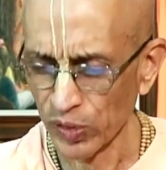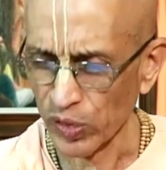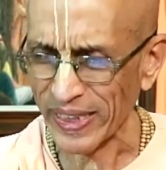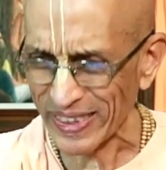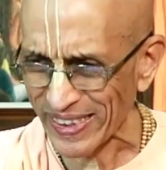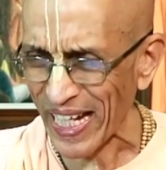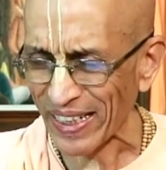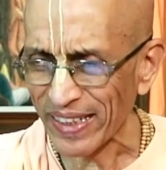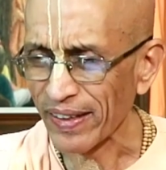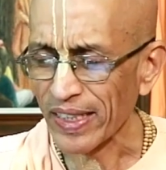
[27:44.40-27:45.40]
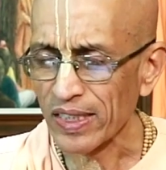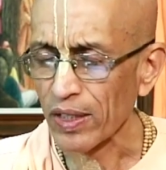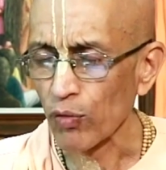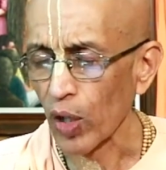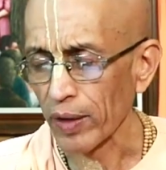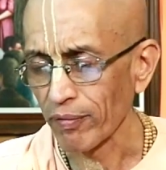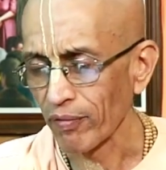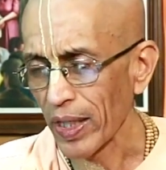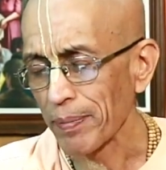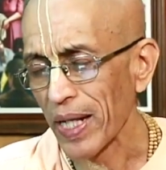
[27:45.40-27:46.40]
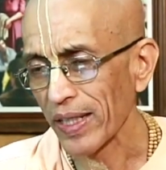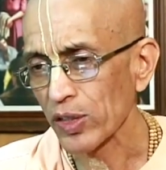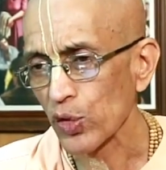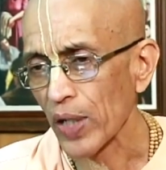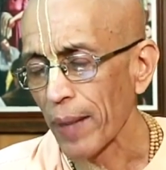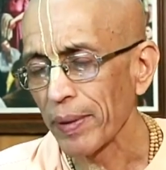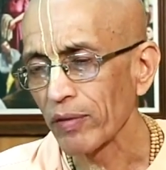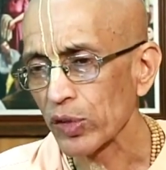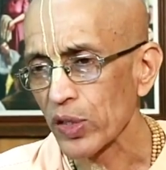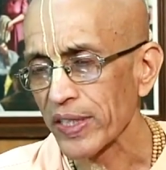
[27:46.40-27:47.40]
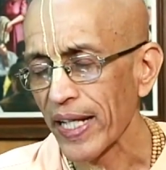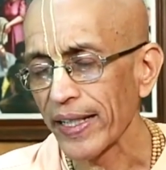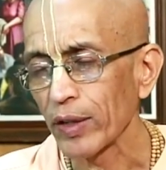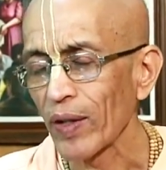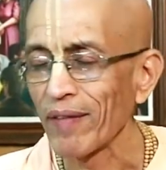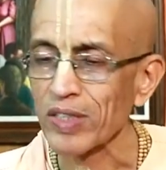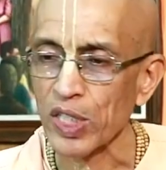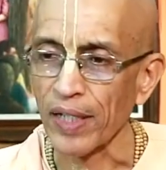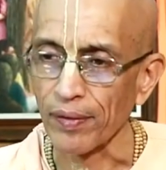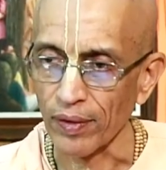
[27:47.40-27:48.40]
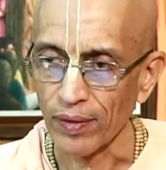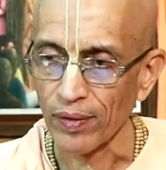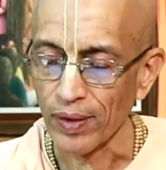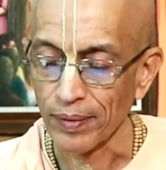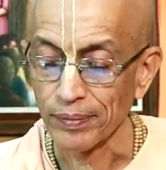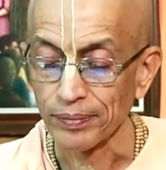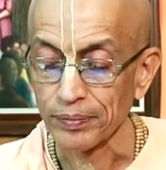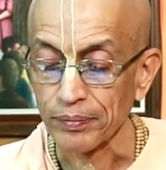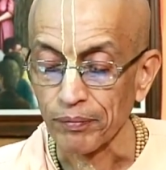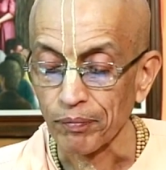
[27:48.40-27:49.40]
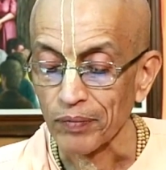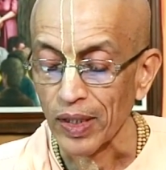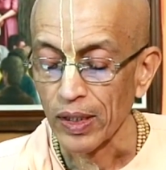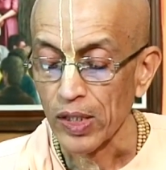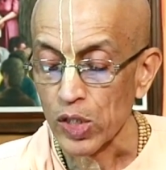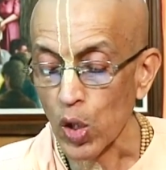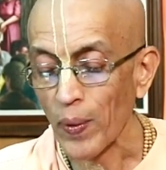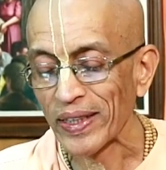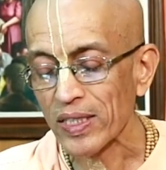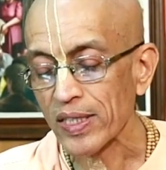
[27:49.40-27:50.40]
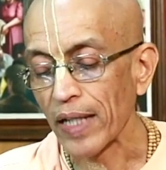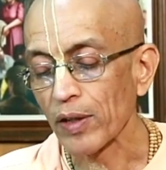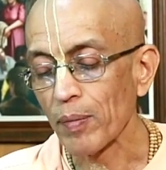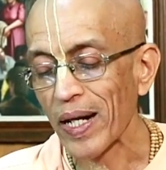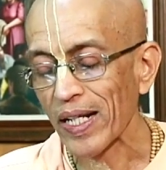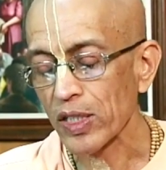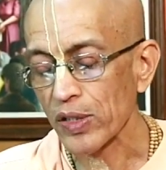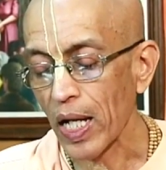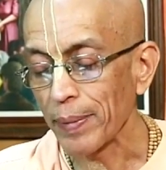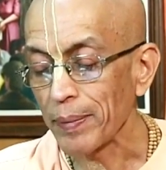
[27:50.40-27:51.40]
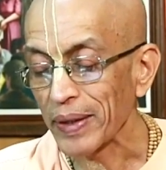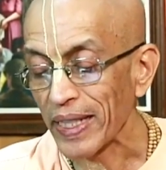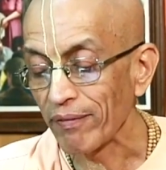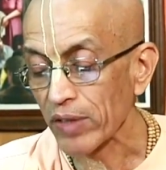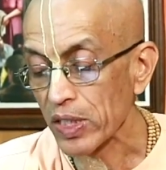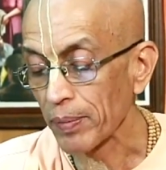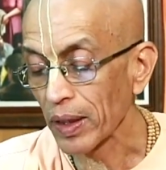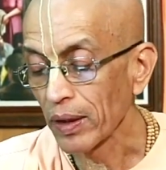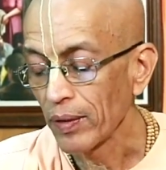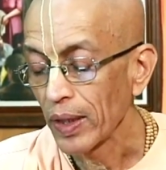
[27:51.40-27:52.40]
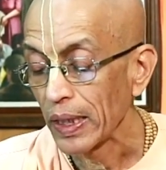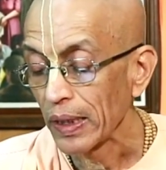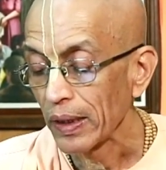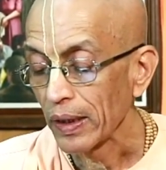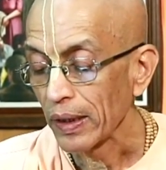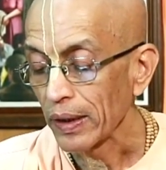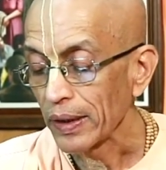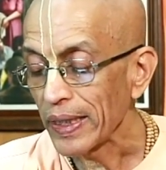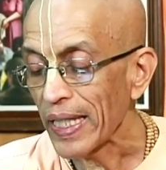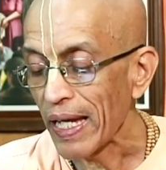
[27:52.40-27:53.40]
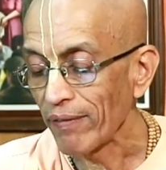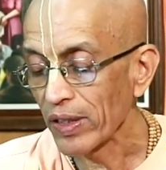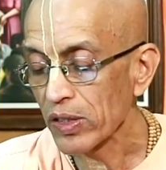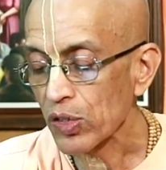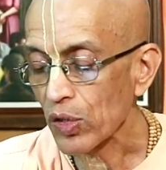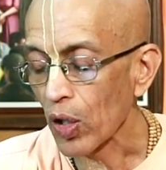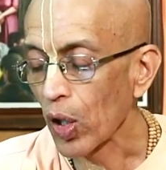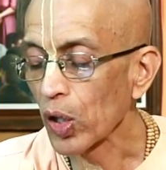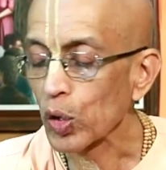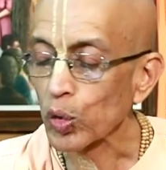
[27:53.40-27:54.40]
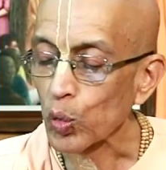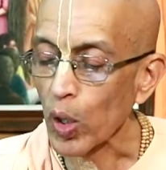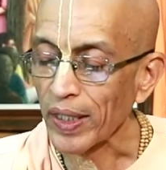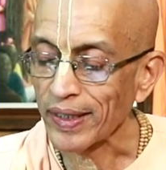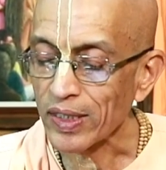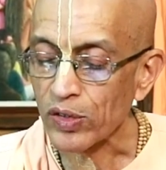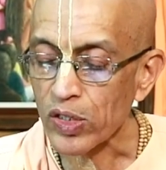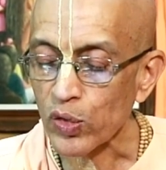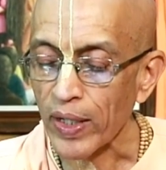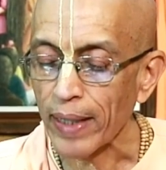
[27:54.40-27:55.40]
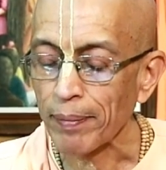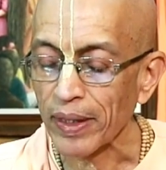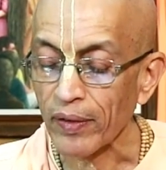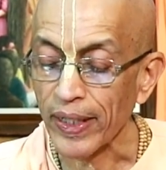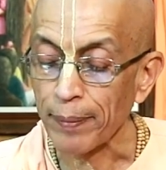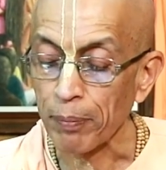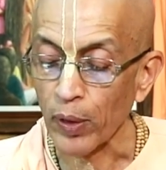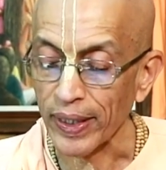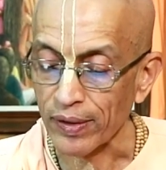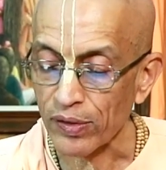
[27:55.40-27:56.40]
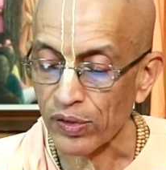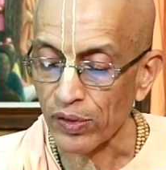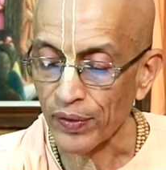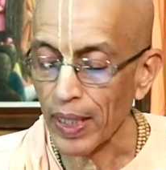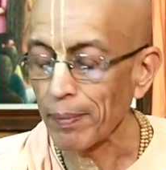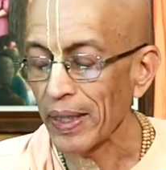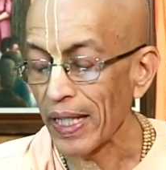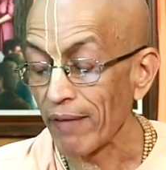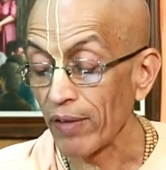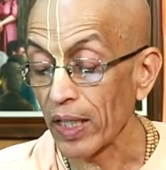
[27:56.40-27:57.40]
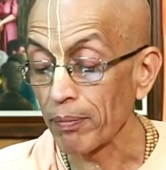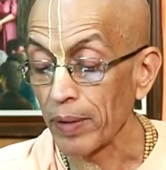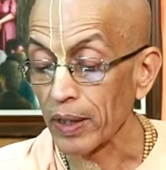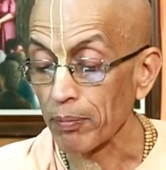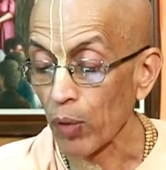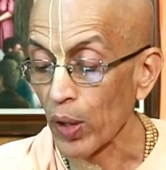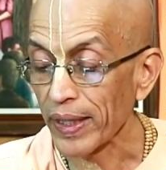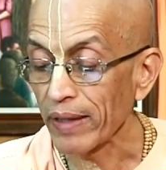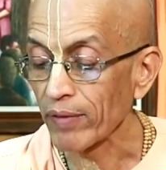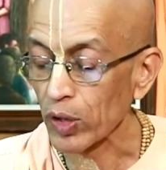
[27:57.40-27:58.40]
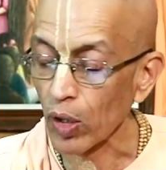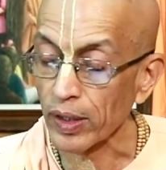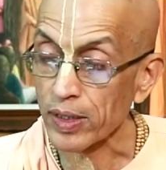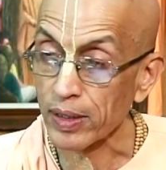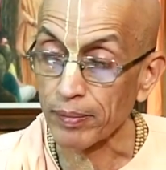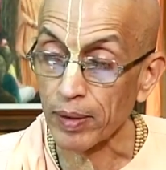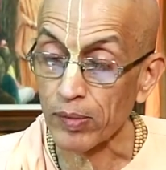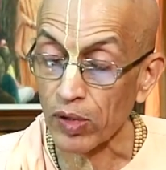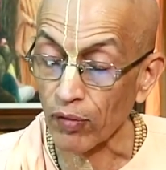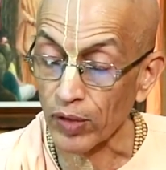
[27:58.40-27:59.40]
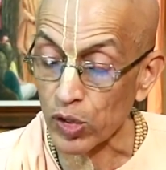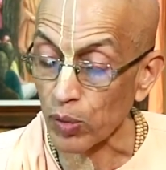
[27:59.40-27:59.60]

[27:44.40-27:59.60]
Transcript: This is exactly the reason what, why Maharaj Nabhi was desiring to have a son. So when the son of Maharaj Nabhi became visible, he evinced all good qualities described by the great poets, namely a well-built body with all the symptoms of the